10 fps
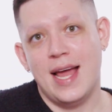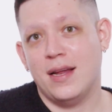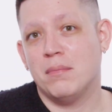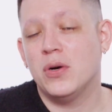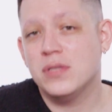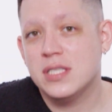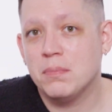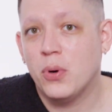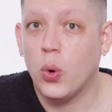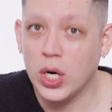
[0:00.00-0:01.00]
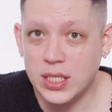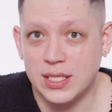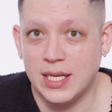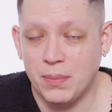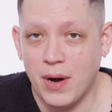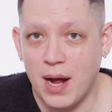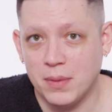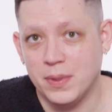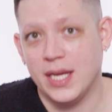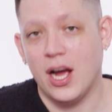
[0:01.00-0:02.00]
then most importantly
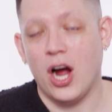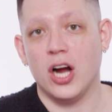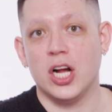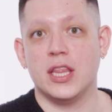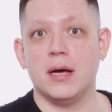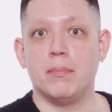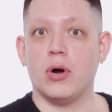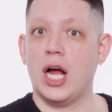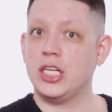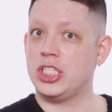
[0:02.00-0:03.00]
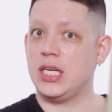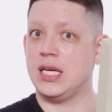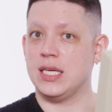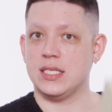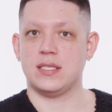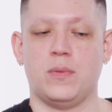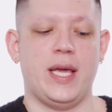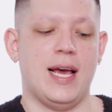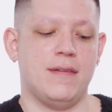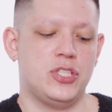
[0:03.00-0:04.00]
probably are the brushes.
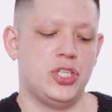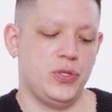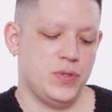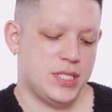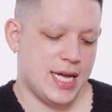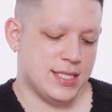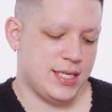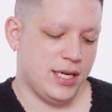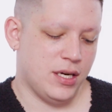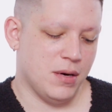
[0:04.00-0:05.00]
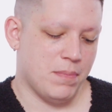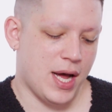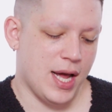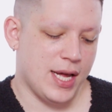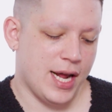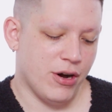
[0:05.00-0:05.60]
We have two sets here by